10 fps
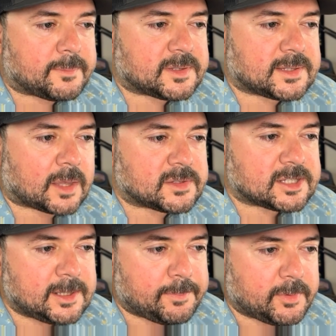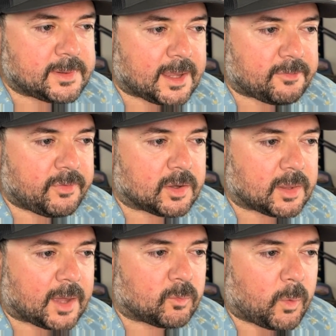is how slippery they feel
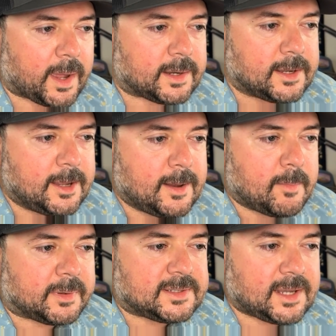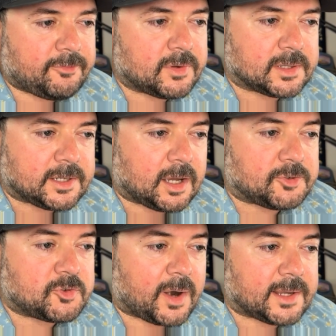on wet, but definitely on dry